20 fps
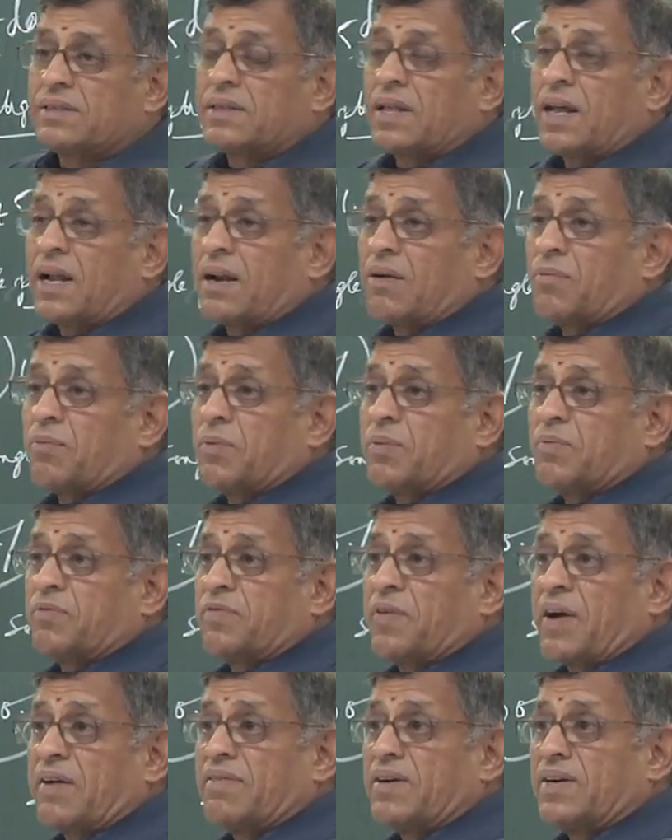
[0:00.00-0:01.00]
There are about
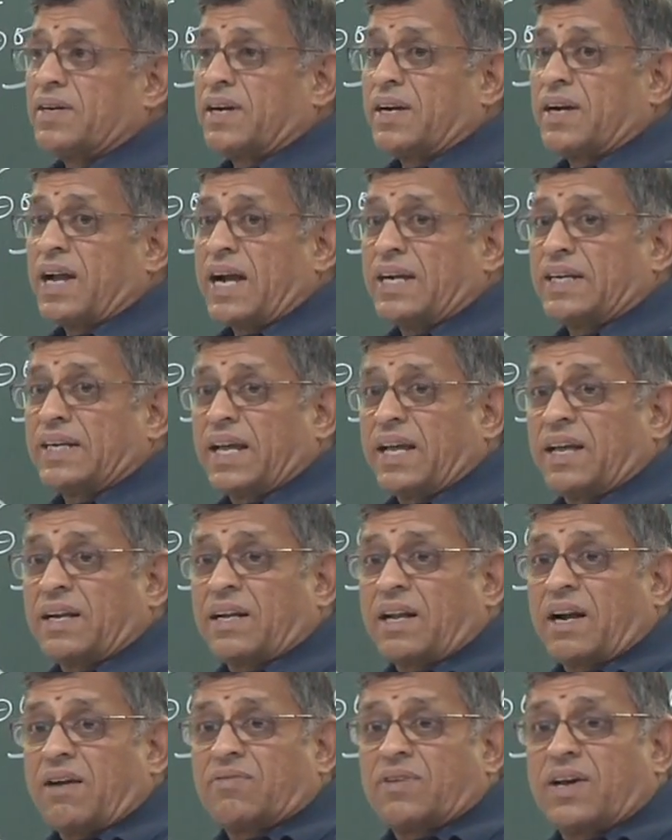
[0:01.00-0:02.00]
500
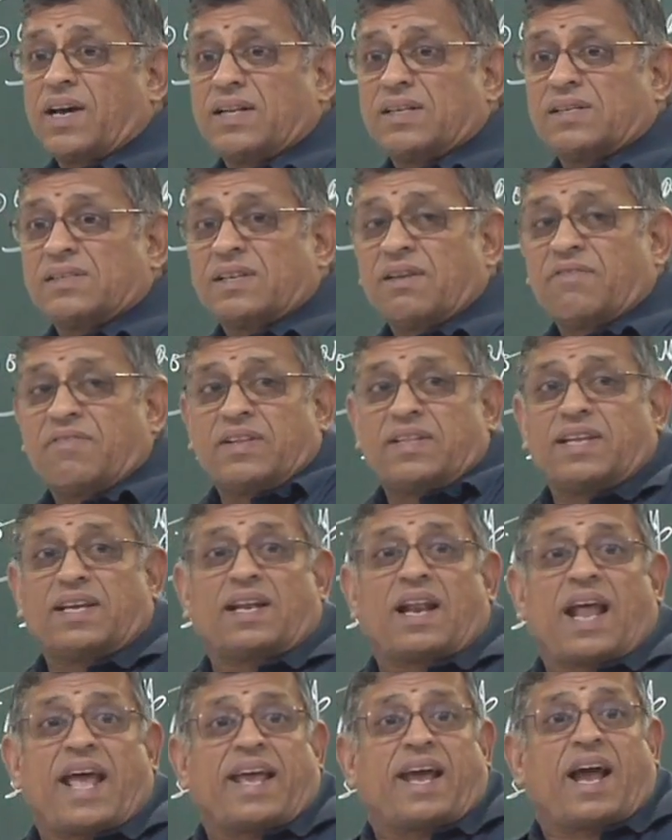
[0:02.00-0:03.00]
anti-aircraft guns, everything
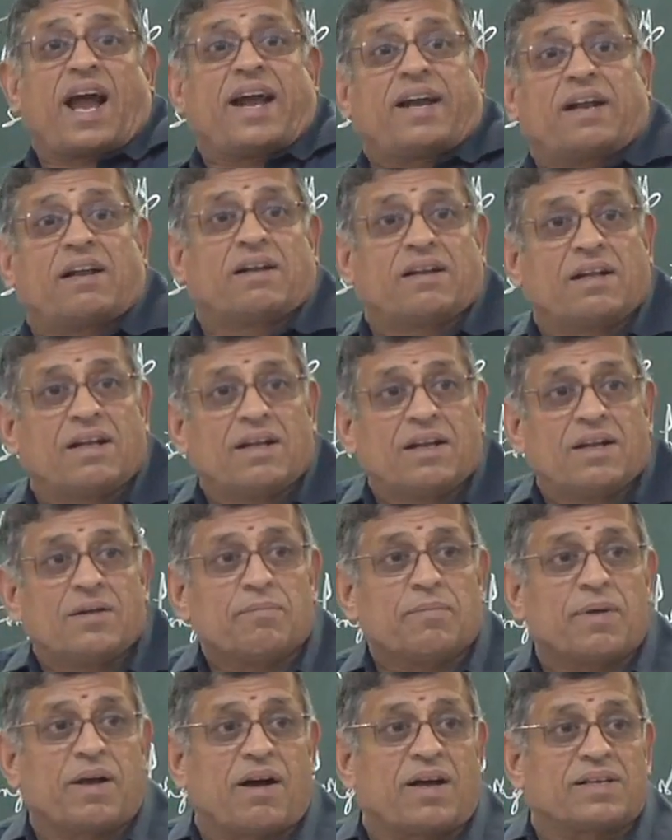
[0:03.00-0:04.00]
lying idle,
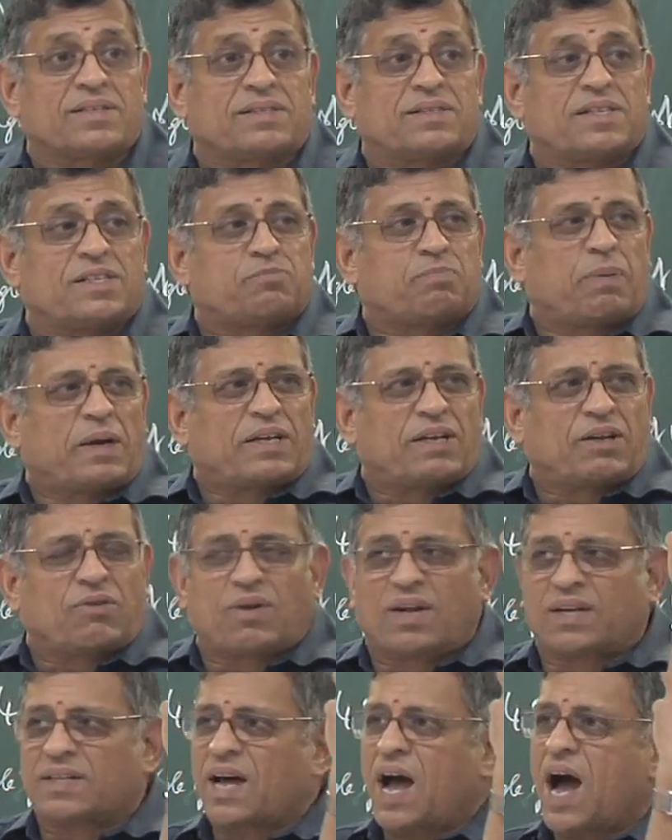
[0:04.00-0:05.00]
because this
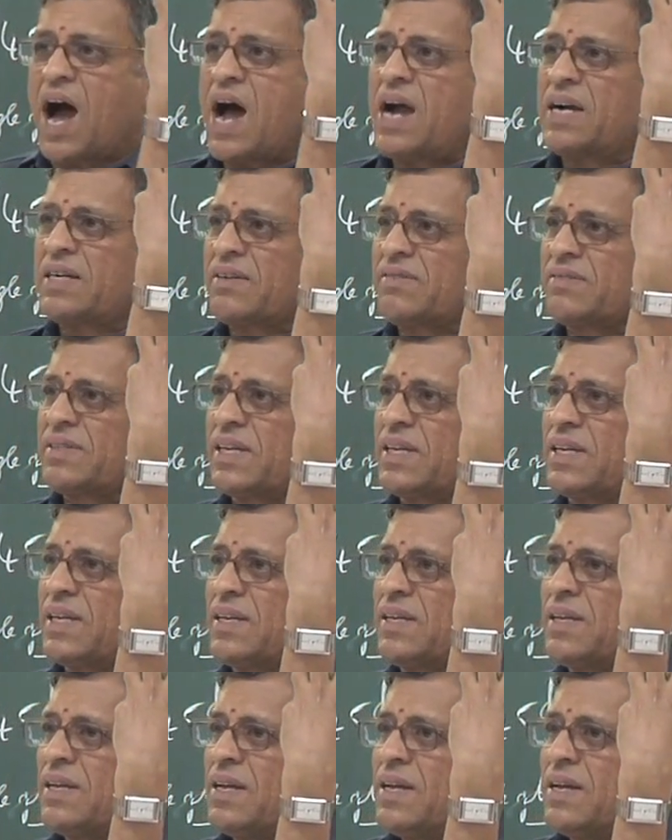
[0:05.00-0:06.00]
particular, the heart of
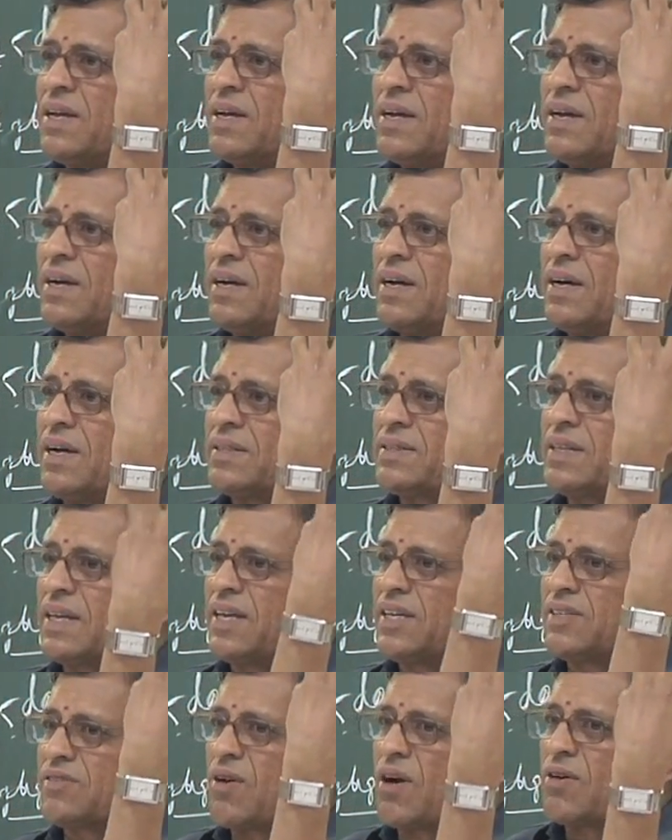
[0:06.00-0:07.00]
the
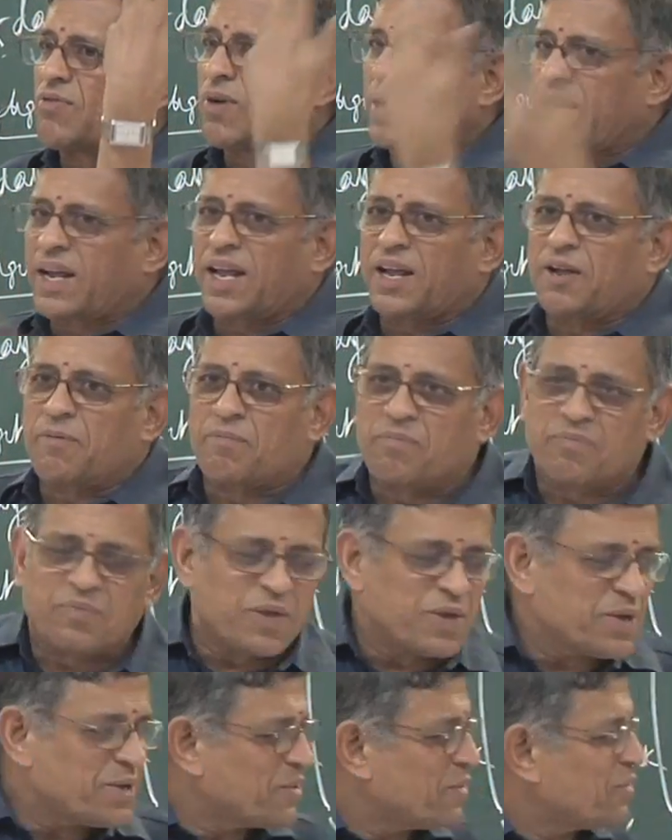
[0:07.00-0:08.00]
thing is not working.
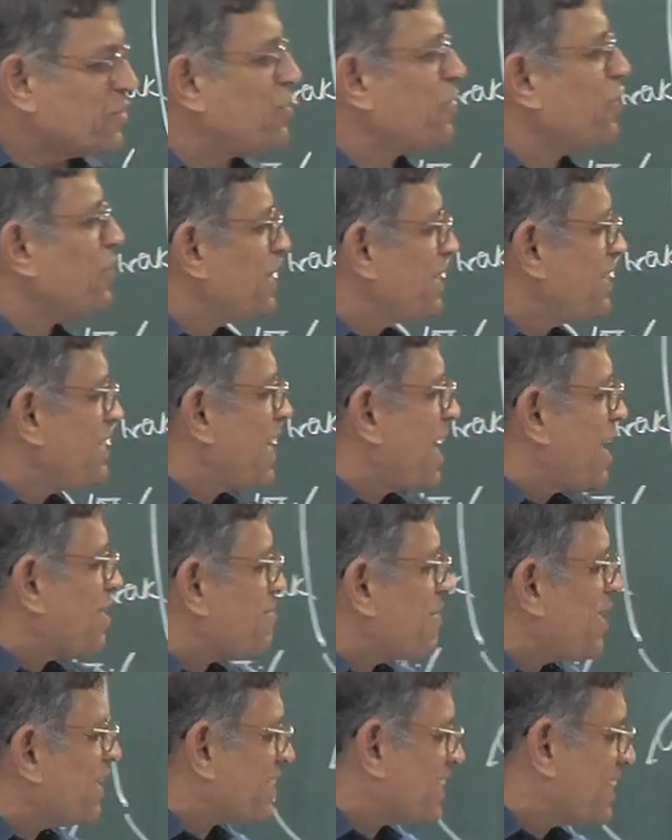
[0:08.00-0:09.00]
So this air
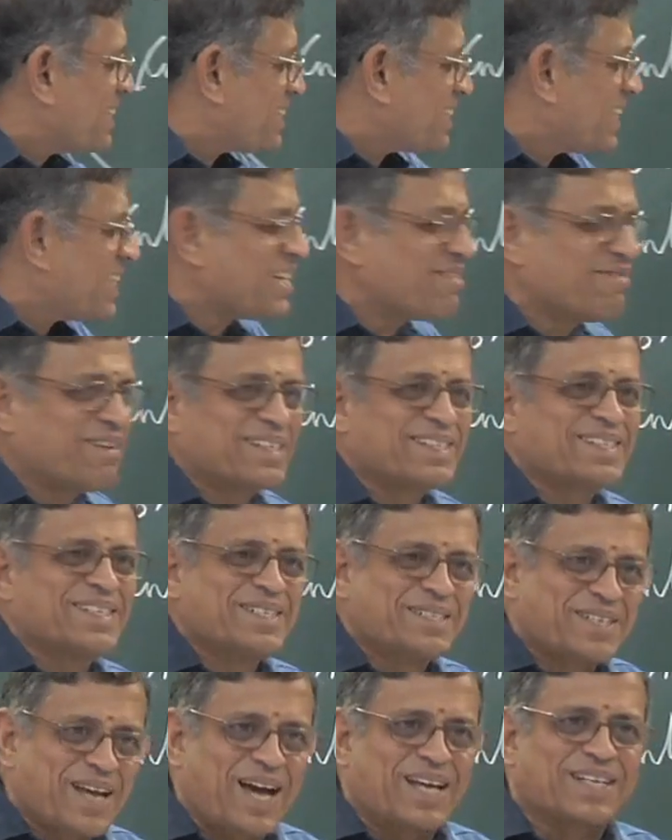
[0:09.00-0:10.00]
marshal said, he was
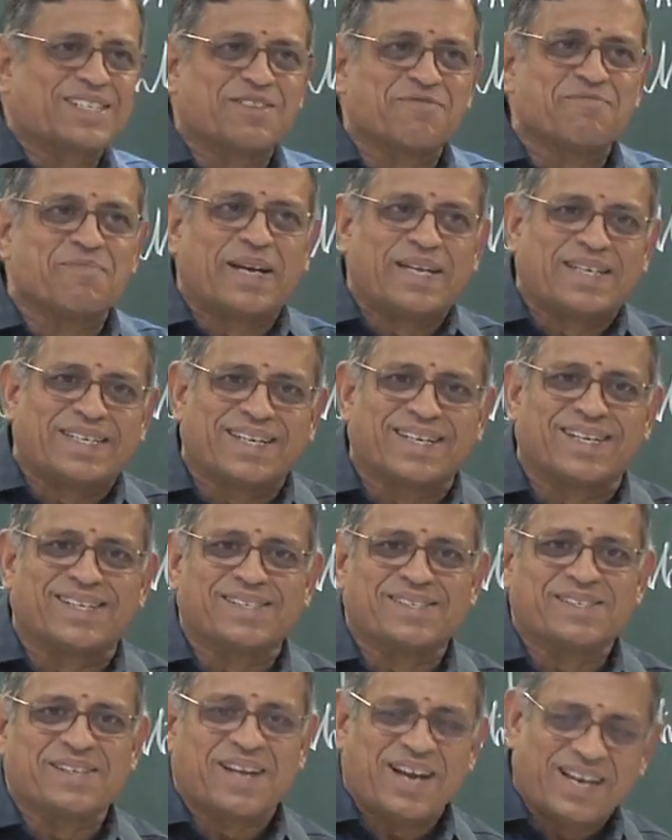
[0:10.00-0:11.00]
in charge of
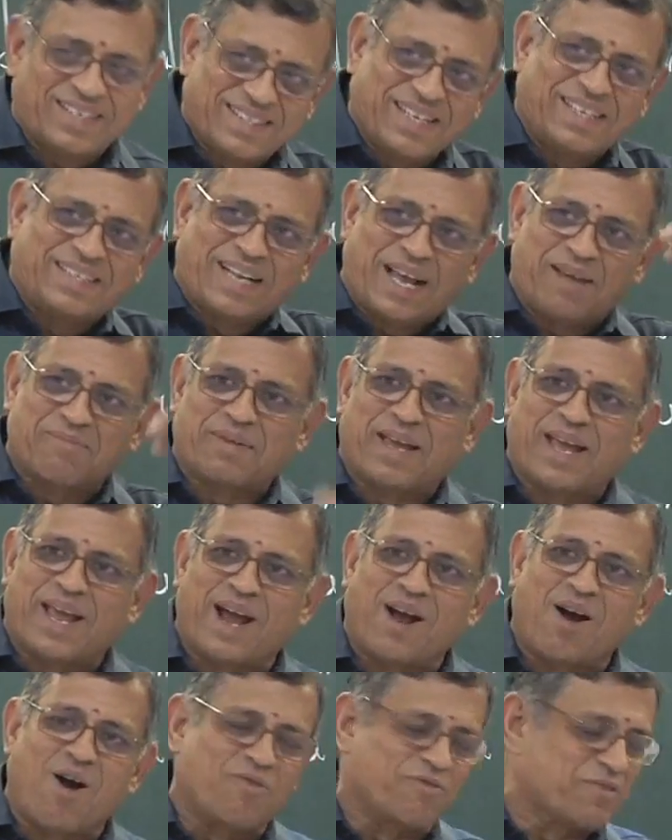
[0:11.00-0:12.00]
maintenance at that time, a
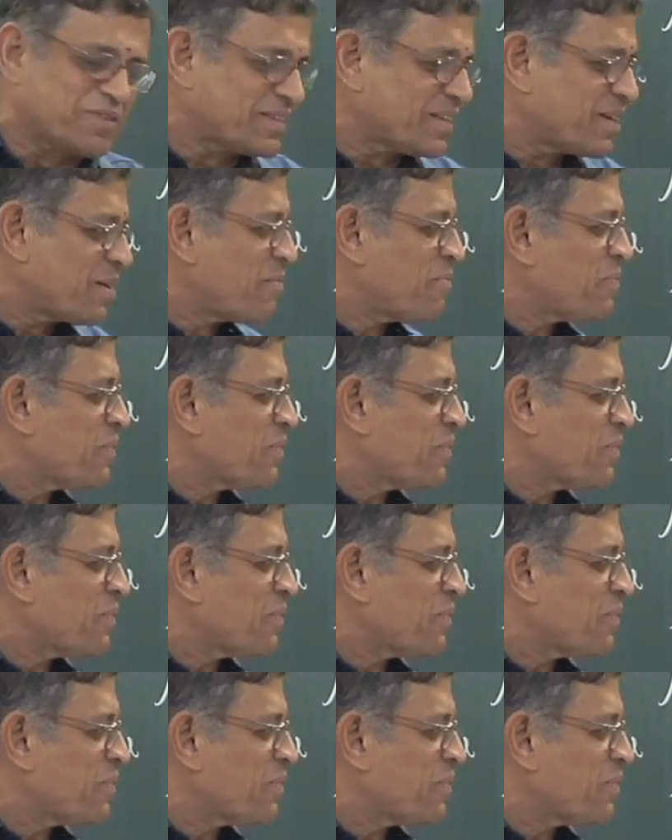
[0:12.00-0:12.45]
young officer.